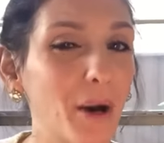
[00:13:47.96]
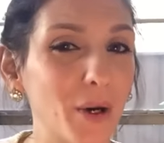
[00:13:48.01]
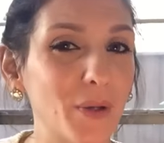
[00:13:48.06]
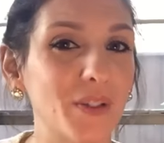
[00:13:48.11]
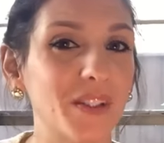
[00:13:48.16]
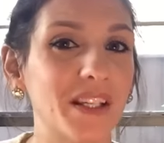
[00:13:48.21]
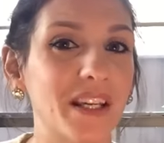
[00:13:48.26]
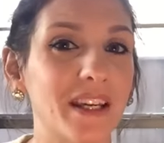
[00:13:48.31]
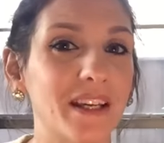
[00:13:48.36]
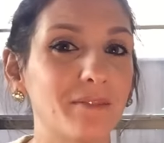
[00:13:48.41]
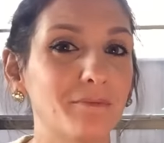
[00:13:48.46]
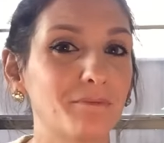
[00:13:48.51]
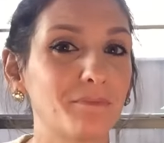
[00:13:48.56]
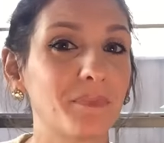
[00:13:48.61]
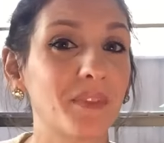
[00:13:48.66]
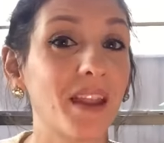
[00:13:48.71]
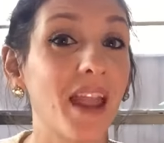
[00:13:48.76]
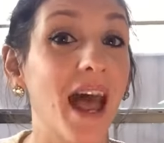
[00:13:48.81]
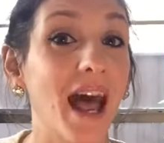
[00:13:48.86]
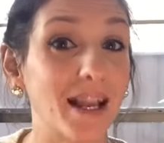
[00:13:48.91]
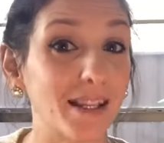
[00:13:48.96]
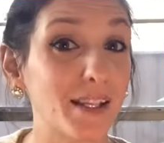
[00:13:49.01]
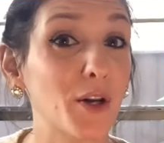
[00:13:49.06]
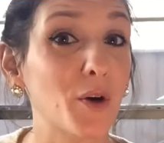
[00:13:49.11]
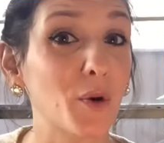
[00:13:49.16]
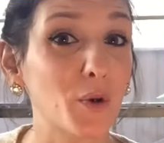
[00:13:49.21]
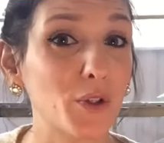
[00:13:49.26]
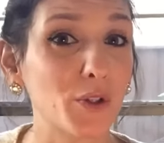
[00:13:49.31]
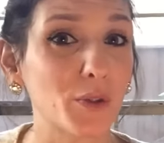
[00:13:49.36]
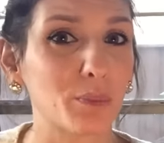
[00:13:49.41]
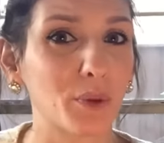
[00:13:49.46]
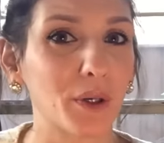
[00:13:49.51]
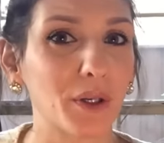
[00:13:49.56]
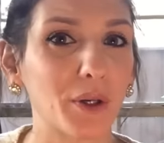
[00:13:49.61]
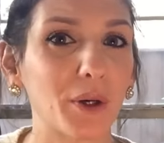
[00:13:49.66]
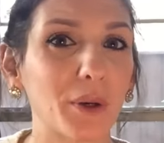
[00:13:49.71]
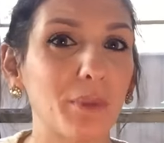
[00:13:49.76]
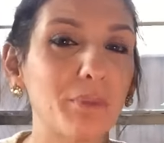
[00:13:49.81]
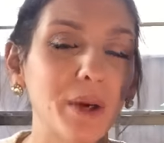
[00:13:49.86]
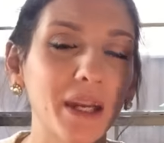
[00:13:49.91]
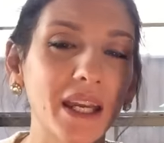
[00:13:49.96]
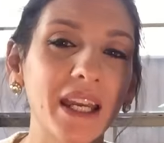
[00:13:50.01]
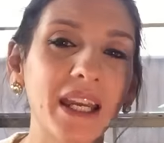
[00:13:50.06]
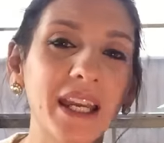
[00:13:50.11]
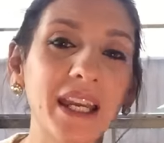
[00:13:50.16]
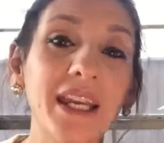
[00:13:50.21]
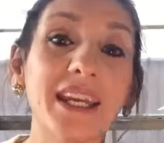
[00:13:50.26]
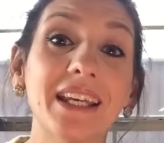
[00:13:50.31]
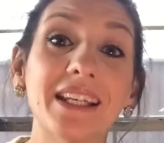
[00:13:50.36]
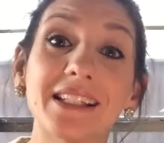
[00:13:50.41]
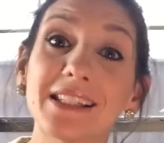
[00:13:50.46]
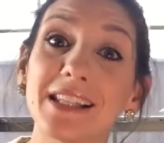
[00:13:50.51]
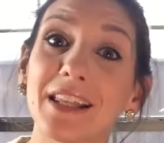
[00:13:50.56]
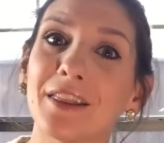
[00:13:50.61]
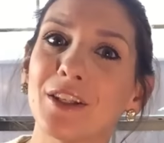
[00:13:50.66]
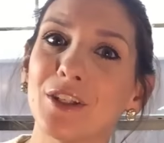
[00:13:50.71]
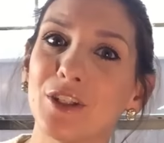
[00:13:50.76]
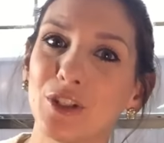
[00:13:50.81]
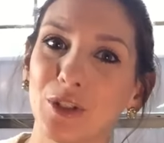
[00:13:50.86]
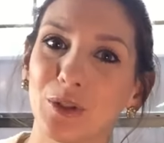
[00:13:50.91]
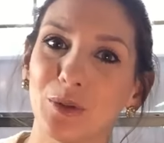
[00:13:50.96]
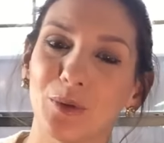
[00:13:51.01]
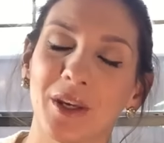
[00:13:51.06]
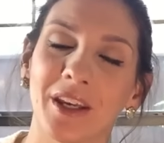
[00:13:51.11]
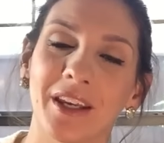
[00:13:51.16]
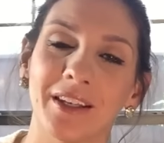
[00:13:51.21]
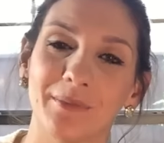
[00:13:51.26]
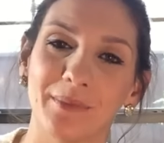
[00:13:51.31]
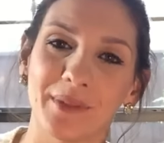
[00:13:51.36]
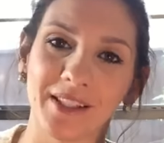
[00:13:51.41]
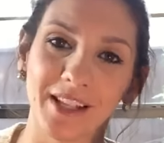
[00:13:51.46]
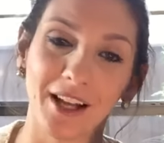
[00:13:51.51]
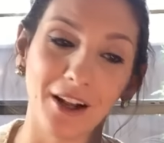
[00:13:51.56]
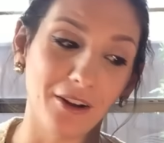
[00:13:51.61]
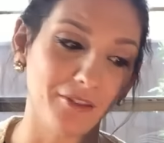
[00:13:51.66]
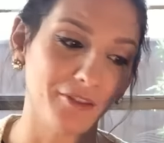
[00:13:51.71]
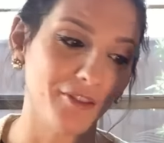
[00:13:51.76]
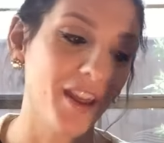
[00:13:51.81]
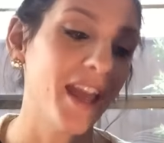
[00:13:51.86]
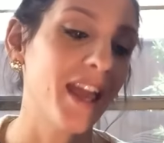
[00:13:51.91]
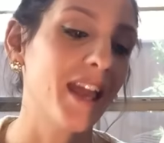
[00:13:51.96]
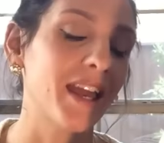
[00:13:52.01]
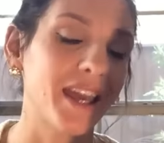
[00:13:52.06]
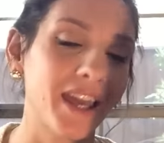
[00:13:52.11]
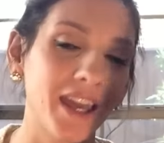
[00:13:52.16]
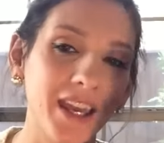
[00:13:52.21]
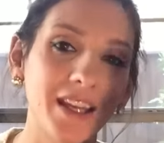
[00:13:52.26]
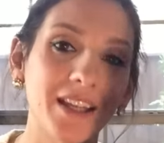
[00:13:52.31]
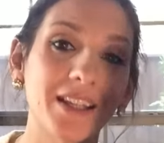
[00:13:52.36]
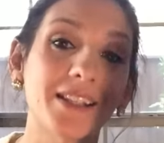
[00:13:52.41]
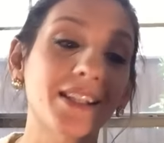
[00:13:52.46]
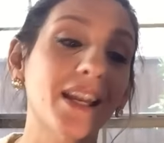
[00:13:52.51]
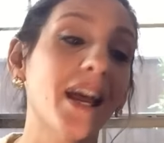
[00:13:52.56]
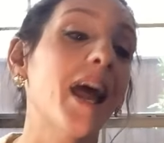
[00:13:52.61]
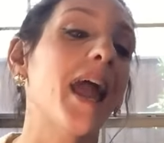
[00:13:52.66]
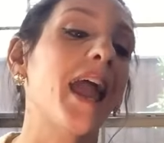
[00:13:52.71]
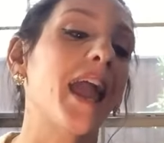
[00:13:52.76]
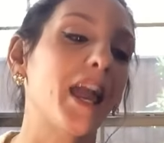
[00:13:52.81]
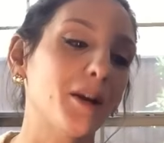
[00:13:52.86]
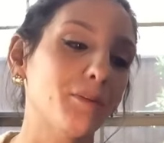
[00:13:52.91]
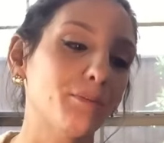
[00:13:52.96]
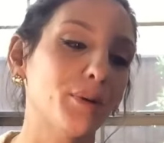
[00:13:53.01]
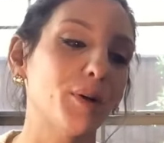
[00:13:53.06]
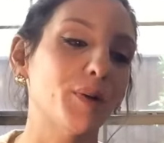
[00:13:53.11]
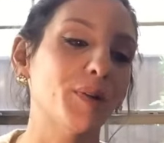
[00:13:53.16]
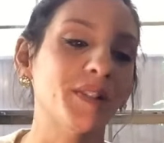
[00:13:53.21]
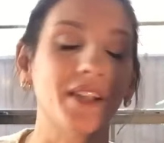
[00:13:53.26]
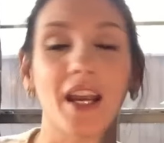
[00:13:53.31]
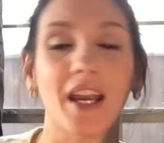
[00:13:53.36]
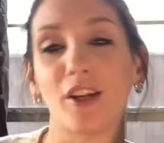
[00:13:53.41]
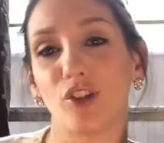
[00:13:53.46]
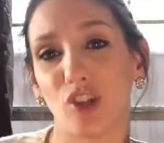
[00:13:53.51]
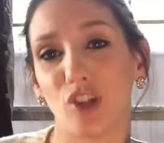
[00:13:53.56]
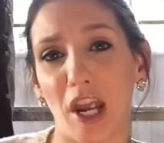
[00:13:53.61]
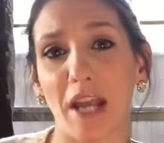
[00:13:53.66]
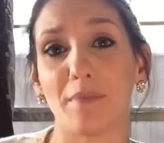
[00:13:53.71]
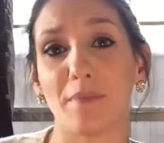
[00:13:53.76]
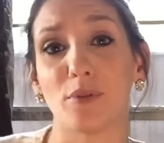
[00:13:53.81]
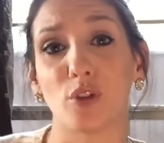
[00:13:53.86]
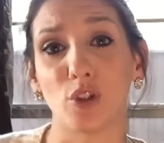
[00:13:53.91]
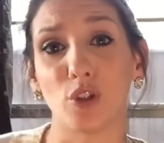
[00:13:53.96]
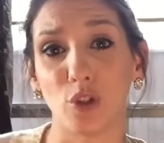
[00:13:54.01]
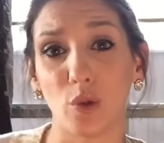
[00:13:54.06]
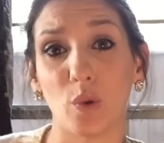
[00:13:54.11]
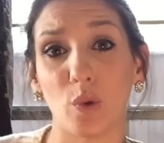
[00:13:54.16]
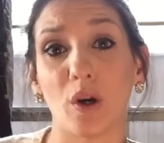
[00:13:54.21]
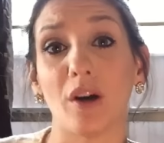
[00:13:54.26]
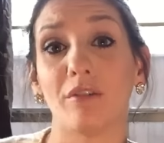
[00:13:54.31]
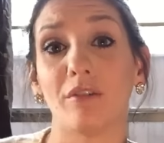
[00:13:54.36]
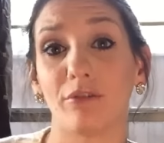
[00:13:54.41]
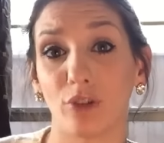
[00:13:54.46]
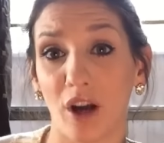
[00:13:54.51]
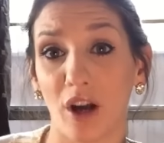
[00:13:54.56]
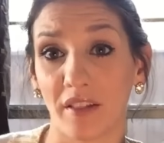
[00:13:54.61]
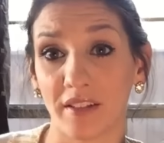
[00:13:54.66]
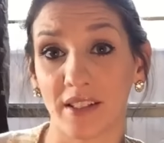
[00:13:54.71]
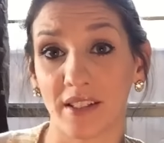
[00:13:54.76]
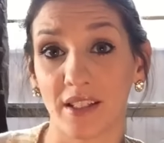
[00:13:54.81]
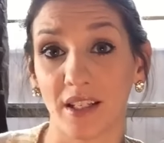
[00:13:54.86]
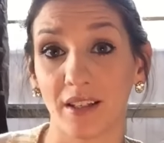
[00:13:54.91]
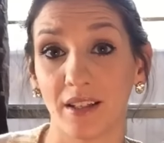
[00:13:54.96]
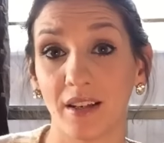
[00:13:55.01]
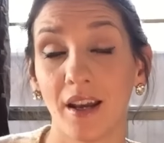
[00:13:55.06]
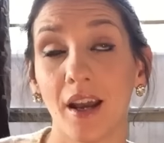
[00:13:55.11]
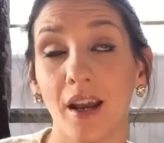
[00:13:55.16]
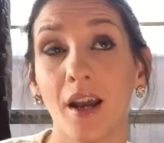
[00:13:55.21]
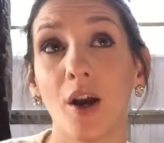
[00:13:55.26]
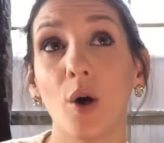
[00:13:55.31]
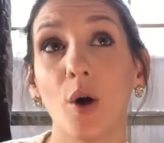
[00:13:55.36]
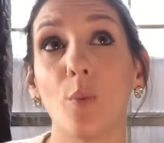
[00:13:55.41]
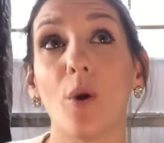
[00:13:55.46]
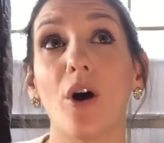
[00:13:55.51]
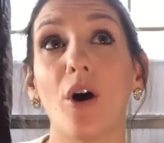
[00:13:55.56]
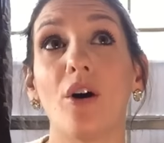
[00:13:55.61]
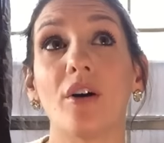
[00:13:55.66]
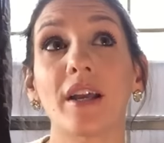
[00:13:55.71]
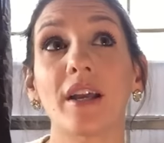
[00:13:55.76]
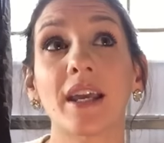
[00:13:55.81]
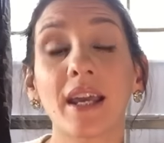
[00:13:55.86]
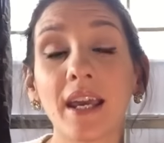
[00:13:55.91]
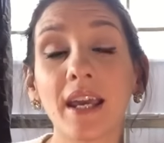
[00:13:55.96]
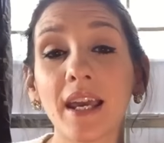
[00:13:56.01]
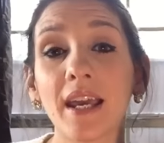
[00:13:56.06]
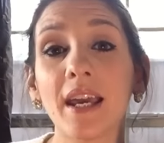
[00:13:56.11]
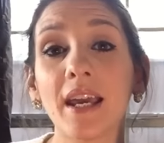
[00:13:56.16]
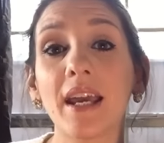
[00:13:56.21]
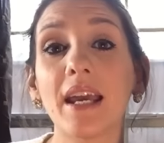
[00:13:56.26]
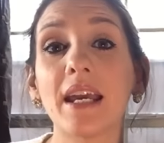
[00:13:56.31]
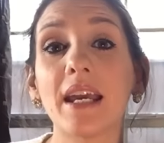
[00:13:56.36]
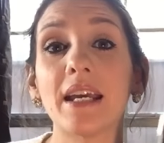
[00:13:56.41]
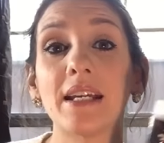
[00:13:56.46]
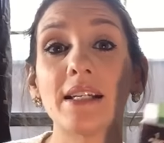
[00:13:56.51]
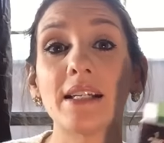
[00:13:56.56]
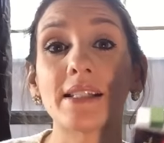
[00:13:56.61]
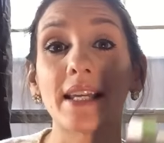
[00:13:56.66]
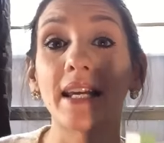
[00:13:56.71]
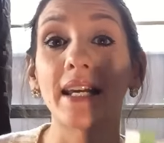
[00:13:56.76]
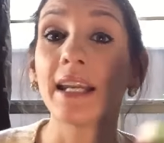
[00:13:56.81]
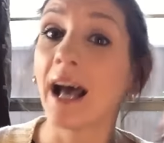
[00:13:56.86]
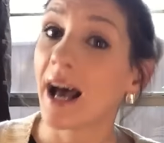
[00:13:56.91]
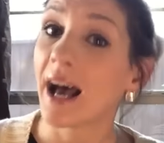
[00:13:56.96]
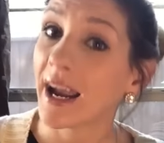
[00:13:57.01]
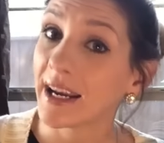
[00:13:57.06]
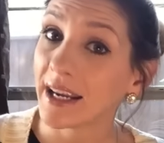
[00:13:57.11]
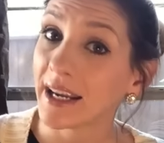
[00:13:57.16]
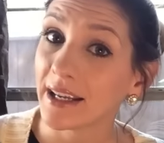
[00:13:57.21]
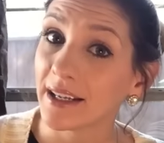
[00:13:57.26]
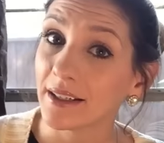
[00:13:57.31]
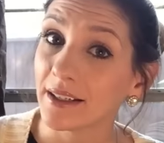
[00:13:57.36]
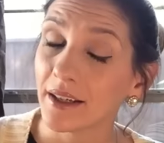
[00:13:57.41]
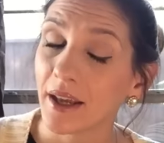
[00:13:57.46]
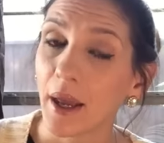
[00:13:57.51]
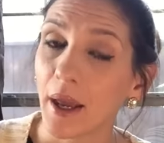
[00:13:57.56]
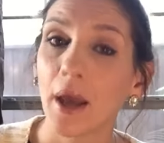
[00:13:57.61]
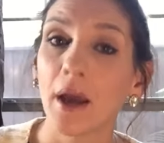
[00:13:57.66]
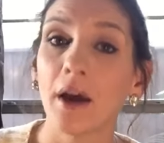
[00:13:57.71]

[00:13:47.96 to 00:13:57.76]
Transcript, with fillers: posing as a horse breeder, but he is the Duke himself. He is Ambrose Saint James, Duke of Rothston. Well, he is in hiding